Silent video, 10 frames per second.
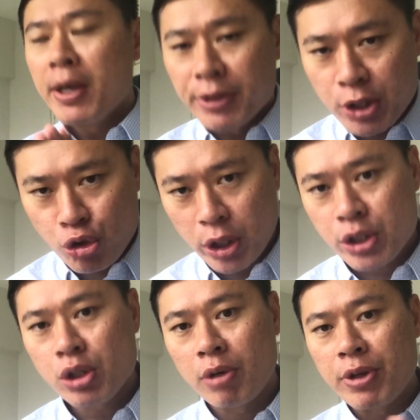the
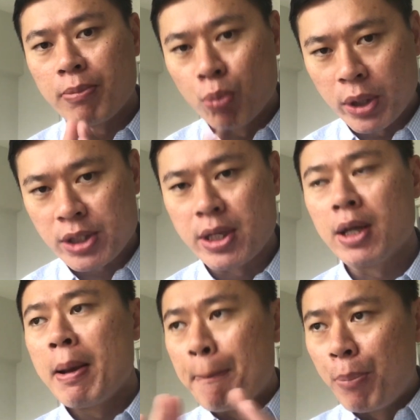structure of it works that
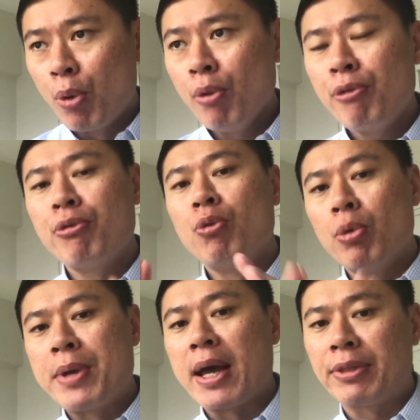both will
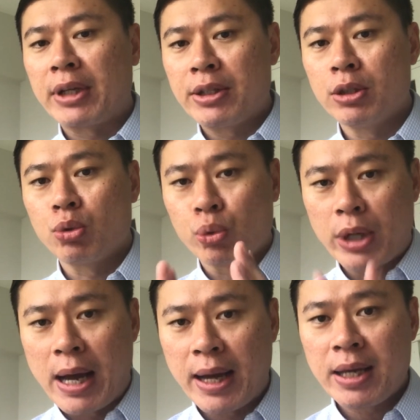be entitled to the
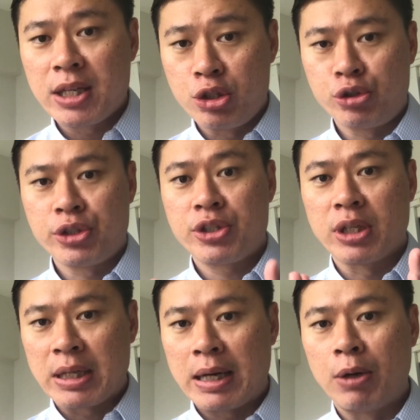high interest
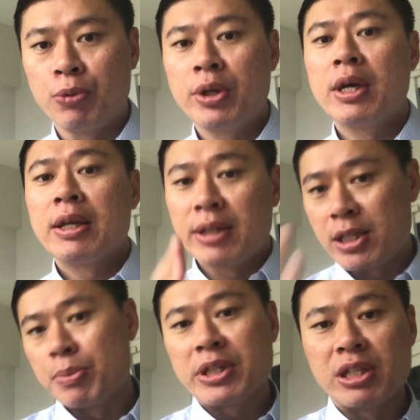account that is
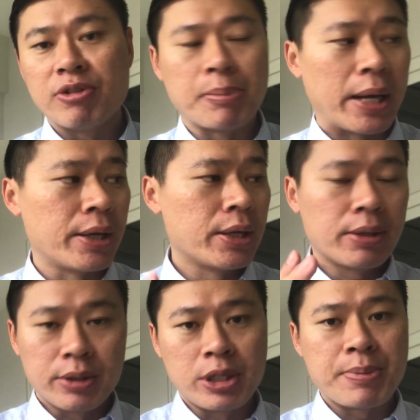being delivered by
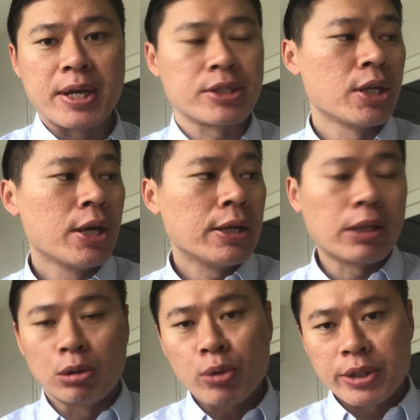DBS.
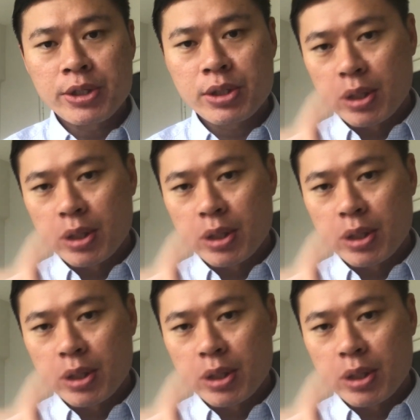Now look at this